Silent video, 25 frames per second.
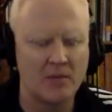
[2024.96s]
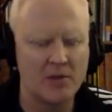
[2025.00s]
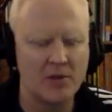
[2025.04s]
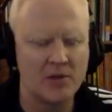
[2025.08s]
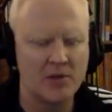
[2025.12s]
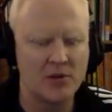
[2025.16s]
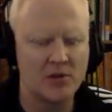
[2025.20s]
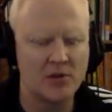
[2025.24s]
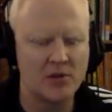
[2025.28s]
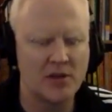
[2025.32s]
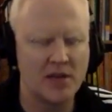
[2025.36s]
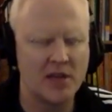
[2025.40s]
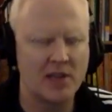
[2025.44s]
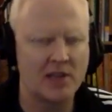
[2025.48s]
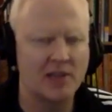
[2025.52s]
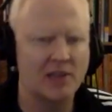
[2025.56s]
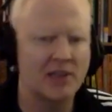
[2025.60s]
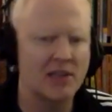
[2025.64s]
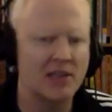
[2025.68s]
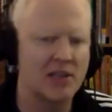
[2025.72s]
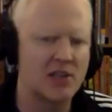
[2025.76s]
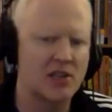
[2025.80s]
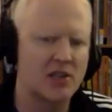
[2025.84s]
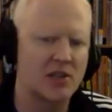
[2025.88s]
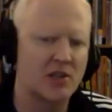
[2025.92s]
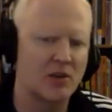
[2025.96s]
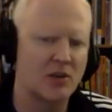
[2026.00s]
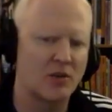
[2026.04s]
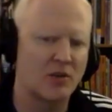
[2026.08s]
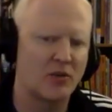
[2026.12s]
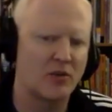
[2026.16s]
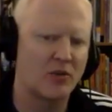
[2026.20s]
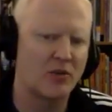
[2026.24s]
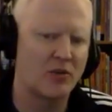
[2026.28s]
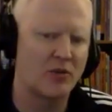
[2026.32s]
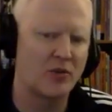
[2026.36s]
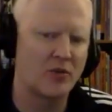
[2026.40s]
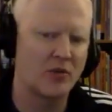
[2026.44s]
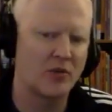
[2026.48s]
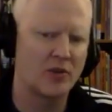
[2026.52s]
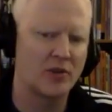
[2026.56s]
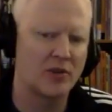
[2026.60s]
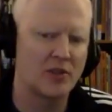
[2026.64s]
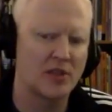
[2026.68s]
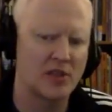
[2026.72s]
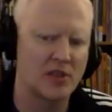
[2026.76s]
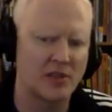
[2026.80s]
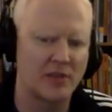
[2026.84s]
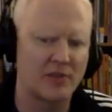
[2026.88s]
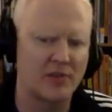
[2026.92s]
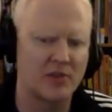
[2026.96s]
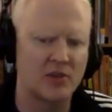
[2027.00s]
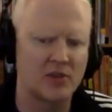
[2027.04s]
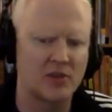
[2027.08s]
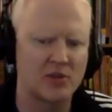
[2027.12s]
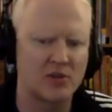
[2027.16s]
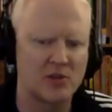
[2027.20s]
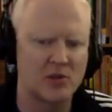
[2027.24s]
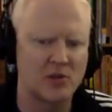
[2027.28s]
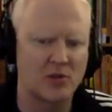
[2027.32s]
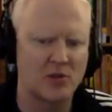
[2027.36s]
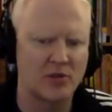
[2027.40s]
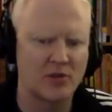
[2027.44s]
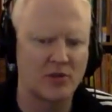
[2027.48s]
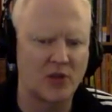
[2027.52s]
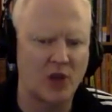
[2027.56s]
we usually get a list of sort of